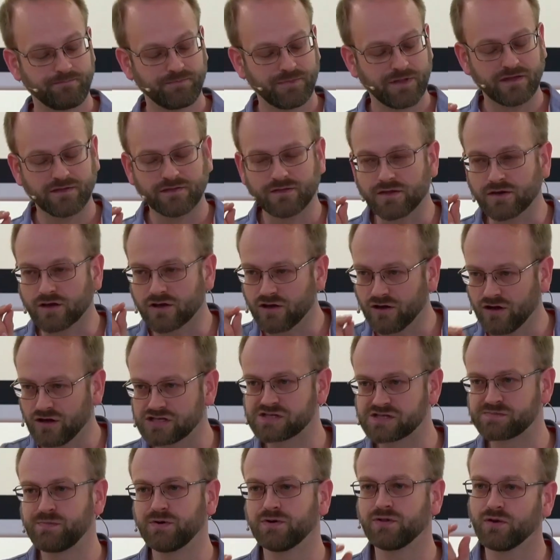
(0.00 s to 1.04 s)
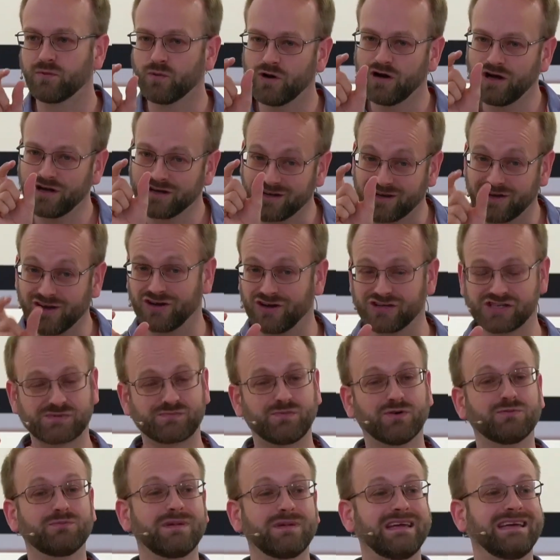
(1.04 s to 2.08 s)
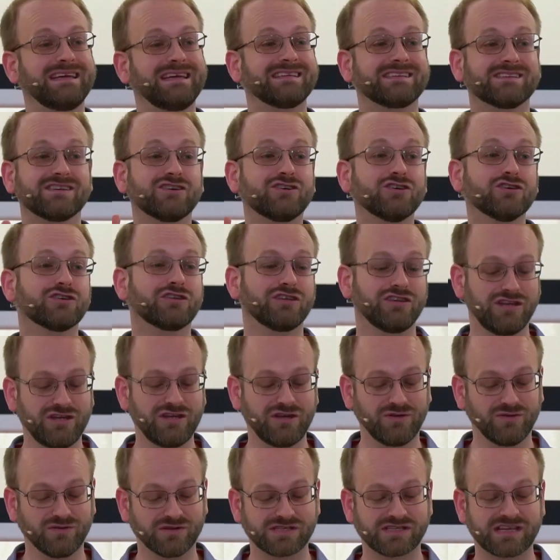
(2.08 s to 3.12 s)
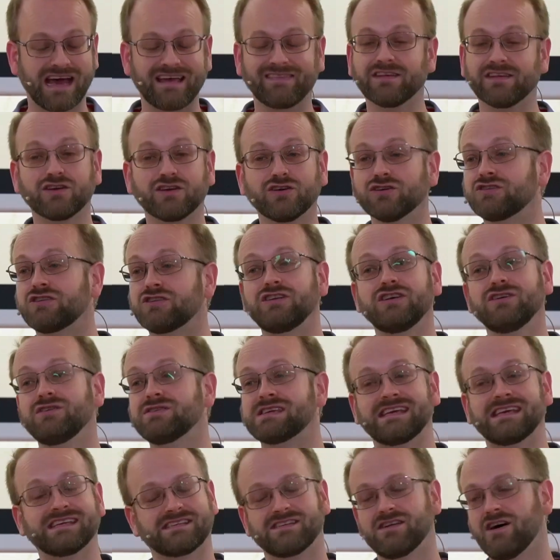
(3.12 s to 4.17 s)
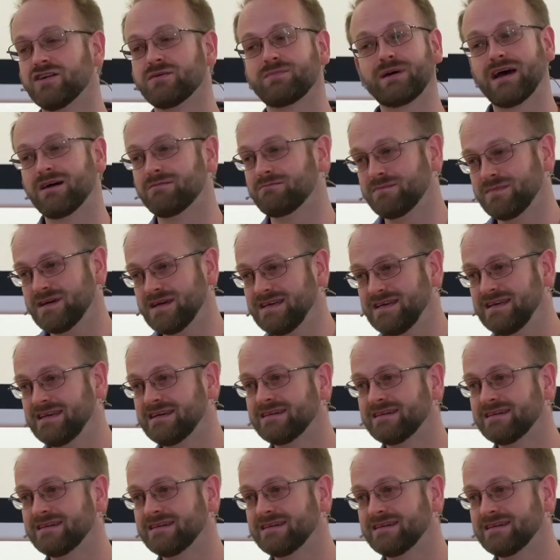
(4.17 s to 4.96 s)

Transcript: The gospel, the word gospel means good news. And the good news is not about me.